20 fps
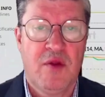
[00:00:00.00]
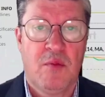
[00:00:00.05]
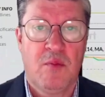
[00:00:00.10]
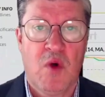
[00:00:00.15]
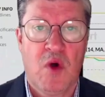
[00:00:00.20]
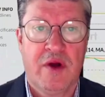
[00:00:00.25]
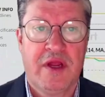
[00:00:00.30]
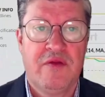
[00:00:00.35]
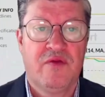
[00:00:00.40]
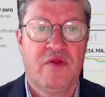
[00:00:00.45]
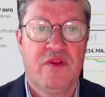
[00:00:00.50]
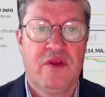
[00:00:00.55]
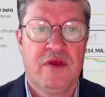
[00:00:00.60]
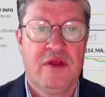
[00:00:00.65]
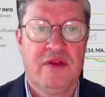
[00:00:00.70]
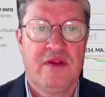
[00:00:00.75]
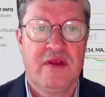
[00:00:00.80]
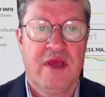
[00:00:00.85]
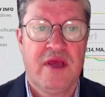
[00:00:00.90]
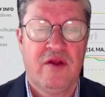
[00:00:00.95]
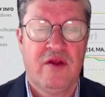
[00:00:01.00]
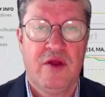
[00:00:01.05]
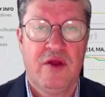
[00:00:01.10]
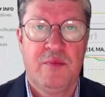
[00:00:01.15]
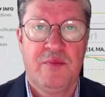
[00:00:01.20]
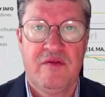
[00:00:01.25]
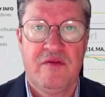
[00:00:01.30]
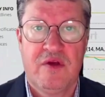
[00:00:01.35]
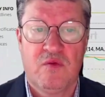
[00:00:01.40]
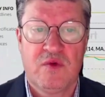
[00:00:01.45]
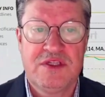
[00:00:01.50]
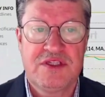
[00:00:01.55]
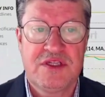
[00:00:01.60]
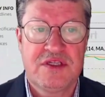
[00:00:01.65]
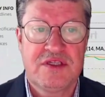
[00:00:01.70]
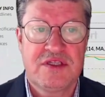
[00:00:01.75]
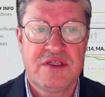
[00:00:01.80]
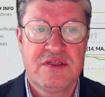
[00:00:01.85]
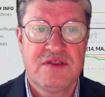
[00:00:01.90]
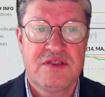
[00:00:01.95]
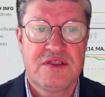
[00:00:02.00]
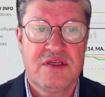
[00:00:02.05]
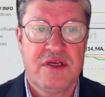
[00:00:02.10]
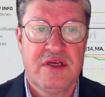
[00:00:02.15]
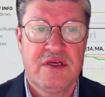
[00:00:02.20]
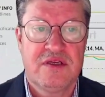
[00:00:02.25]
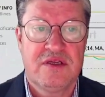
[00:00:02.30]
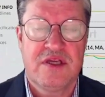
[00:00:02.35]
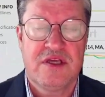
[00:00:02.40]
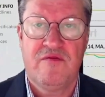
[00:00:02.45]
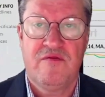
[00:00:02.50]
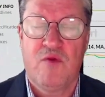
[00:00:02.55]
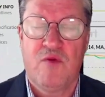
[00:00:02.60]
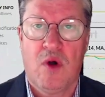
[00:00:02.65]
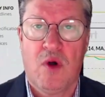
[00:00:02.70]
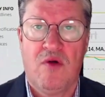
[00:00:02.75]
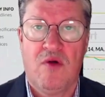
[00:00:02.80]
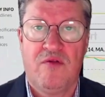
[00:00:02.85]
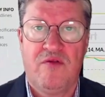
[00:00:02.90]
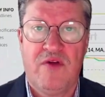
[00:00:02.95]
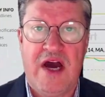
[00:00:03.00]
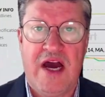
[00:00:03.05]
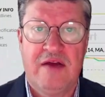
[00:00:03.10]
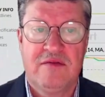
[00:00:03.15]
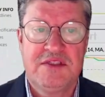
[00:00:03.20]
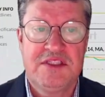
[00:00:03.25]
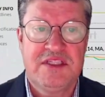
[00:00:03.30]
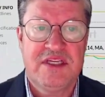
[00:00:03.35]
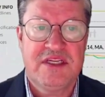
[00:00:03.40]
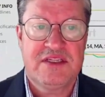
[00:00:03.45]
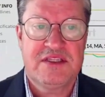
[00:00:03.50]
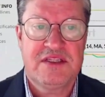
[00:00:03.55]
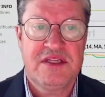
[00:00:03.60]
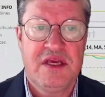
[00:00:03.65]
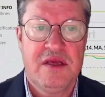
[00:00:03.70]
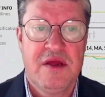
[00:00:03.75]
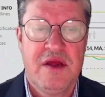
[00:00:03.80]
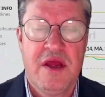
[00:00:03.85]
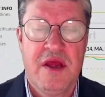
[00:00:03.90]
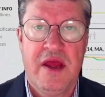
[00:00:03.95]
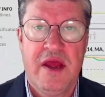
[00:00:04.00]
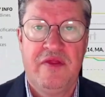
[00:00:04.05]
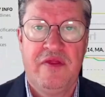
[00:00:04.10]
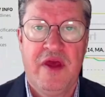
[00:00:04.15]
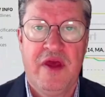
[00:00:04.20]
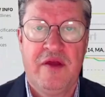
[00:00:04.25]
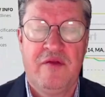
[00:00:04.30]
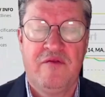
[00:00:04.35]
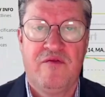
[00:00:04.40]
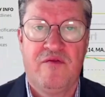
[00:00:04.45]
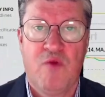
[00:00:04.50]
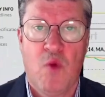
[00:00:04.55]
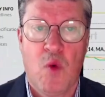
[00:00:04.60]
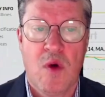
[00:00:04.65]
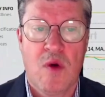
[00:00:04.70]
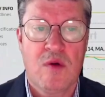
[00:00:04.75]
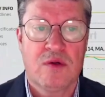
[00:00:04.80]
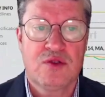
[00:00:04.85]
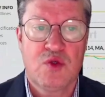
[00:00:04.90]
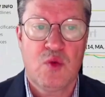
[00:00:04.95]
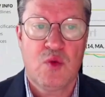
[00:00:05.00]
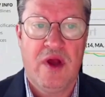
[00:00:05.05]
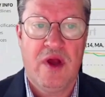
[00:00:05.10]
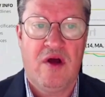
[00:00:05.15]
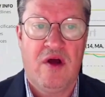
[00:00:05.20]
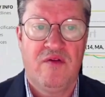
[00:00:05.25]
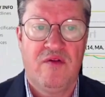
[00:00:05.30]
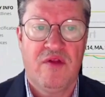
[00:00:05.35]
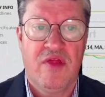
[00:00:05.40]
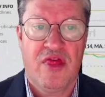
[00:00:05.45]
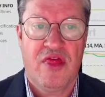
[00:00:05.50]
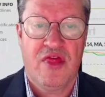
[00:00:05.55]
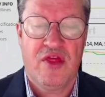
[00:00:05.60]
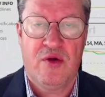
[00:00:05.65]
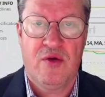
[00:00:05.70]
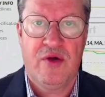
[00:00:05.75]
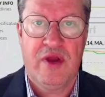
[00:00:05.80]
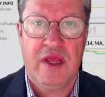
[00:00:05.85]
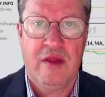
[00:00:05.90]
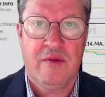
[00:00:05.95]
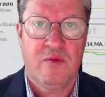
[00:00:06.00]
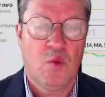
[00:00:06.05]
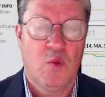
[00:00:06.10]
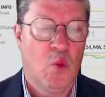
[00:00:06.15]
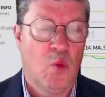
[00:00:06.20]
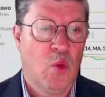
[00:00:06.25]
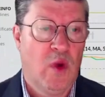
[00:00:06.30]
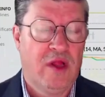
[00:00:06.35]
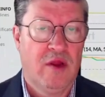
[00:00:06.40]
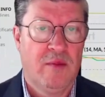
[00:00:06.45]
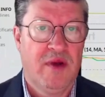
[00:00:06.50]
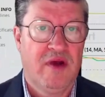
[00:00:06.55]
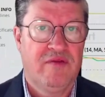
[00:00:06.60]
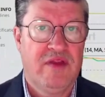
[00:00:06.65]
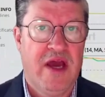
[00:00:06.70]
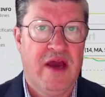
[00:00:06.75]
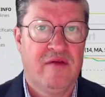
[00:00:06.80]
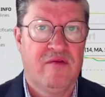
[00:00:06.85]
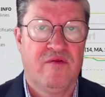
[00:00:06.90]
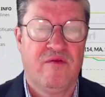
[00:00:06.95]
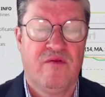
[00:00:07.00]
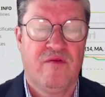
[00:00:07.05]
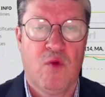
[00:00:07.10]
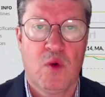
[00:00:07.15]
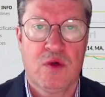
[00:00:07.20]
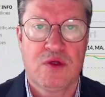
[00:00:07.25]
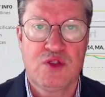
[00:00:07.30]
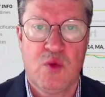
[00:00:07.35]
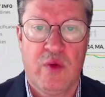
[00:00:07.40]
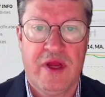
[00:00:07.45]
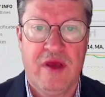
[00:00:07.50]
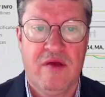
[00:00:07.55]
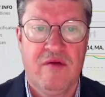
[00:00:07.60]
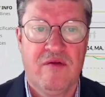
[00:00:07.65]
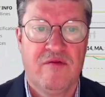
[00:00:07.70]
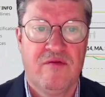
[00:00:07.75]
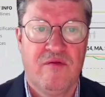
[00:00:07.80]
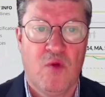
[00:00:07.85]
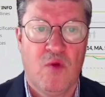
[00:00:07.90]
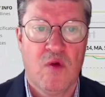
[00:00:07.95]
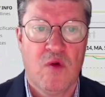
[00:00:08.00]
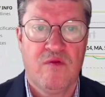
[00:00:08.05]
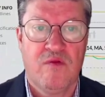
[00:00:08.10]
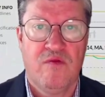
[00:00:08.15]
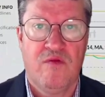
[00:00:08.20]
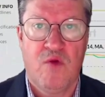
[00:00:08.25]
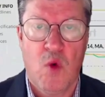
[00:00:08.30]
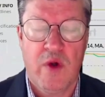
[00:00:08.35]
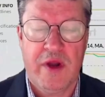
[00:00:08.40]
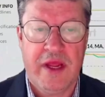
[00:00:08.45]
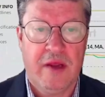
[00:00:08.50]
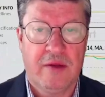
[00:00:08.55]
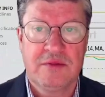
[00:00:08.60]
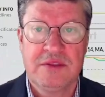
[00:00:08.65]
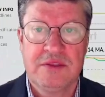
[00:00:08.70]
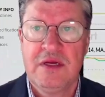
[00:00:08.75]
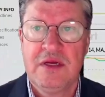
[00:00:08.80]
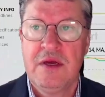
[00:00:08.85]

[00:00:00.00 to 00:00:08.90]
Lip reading: the market, the daily pivot resistance is at 405.60 and then 412.30. Well above that, 424.40.